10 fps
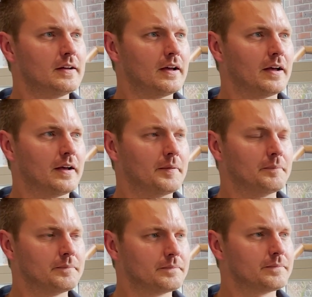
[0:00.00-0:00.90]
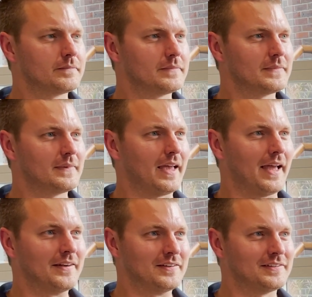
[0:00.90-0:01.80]

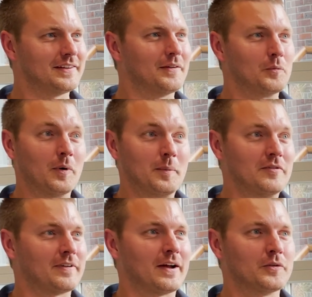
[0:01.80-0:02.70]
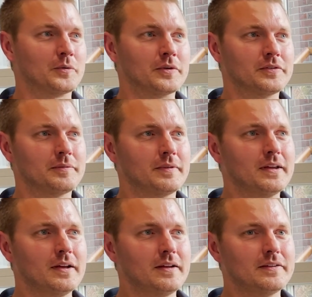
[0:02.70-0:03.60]
And what we found was
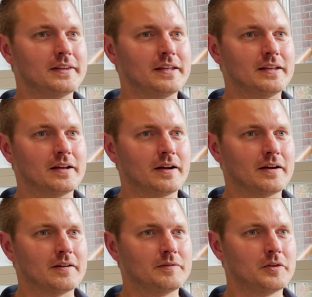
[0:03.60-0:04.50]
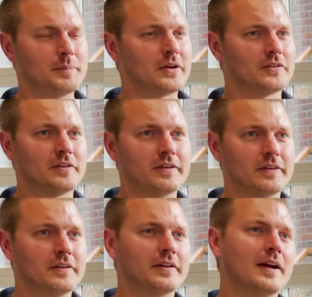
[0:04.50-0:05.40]
just because of the
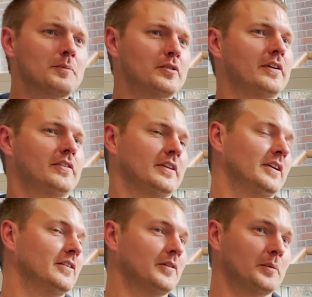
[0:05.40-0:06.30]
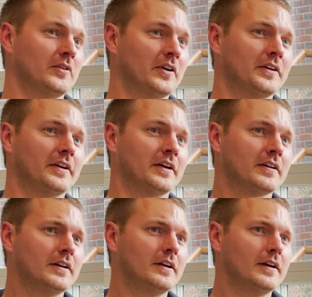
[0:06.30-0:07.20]
time pressure the users were under
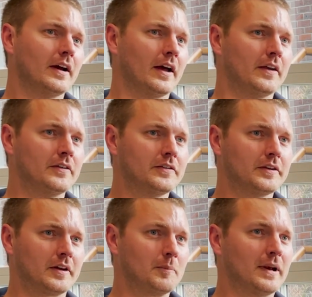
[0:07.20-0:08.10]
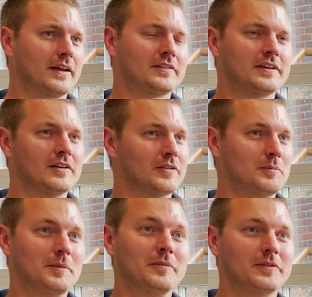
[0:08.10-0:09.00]
and the complexity of the
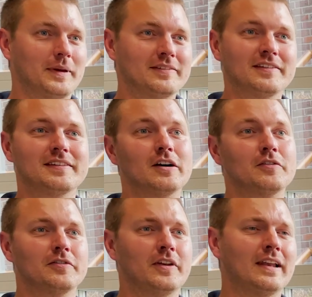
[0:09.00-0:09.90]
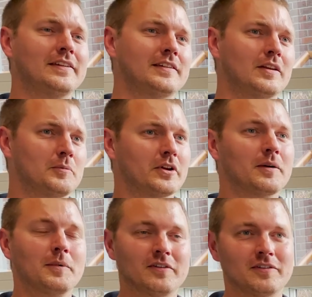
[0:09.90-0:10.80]
problem space itself, less so the product,
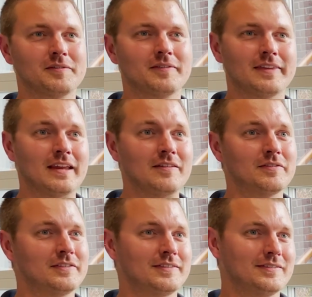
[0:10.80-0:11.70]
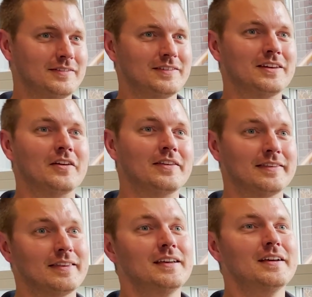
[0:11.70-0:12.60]
but just
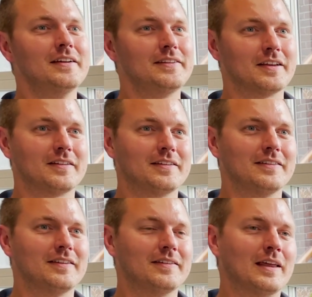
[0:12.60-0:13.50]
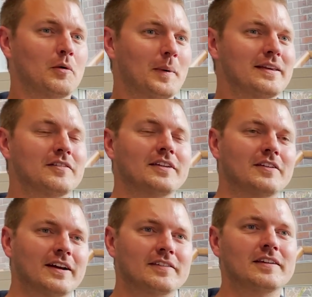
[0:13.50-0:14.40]
they were waiting for their
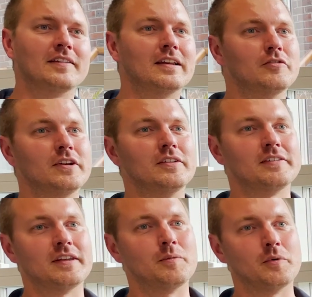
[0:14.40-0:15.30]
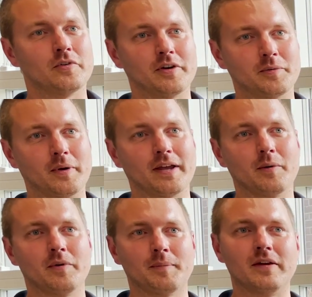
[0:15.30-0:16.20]
vaccine deliveries. They were trying to work out
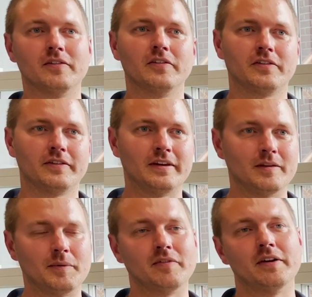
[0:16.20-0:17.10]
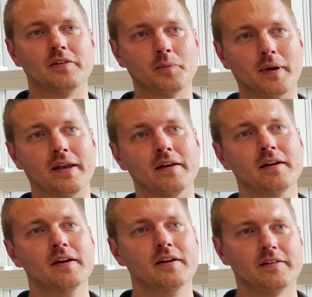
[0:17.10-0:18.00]
which patients need to be invited when,
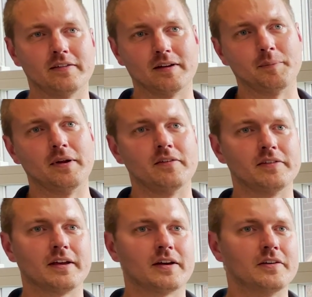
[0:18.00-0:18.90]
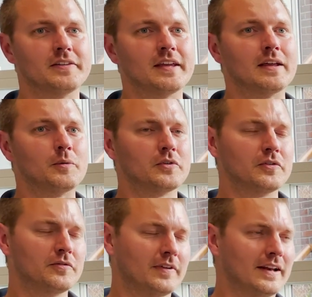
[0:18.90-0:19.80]
chasing up patients, that kind of thing. It was
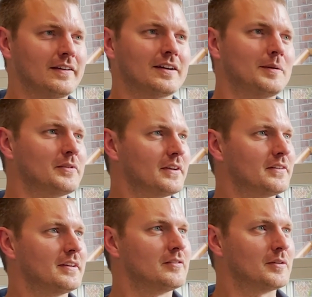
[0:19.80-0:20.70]
all fairly time sensitive.